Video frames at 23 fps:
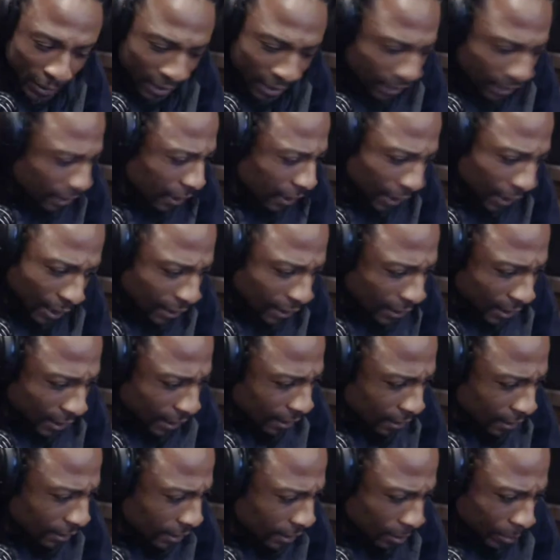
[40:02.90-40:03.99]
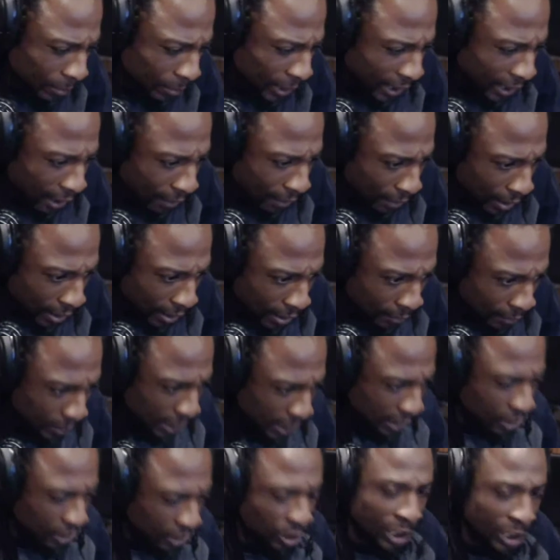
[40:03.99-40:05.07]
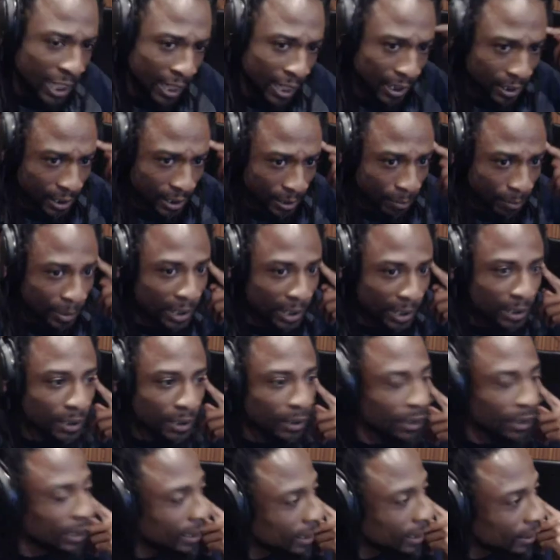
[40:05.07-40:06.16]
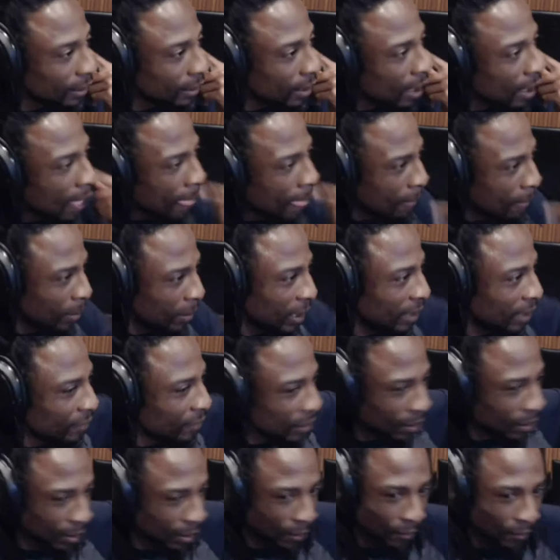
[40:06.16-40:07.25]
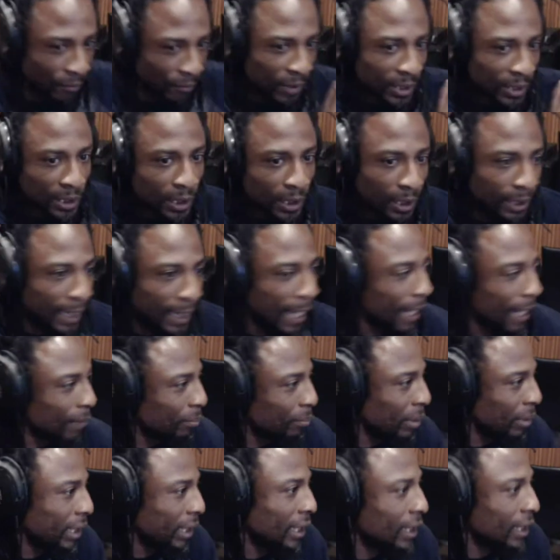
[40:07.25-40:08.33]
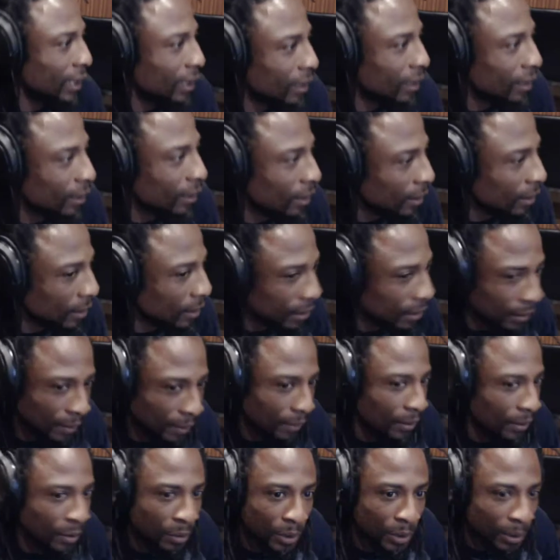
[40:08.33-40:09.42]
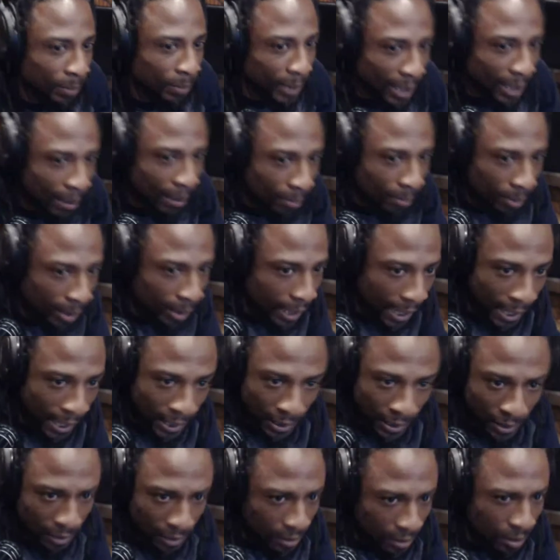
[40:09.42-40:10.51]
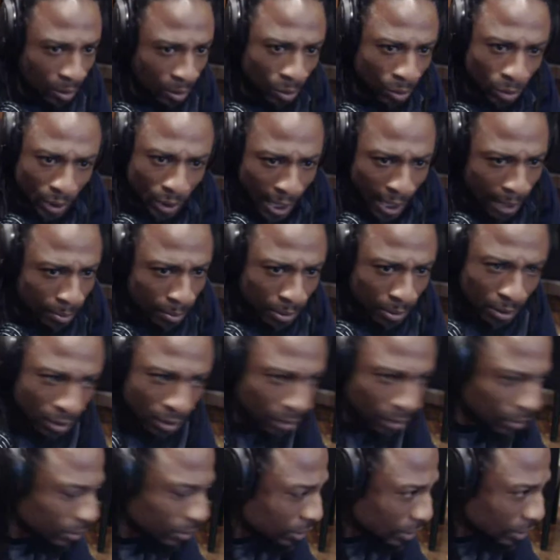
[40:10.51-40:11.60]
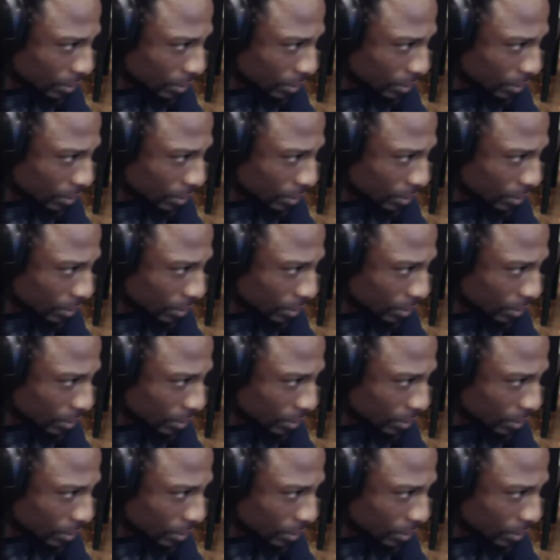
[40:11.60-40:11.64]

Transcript: Like I said, to me, it's challenging mentally, but if you're physically at peak, you should be able to ace those obstacles.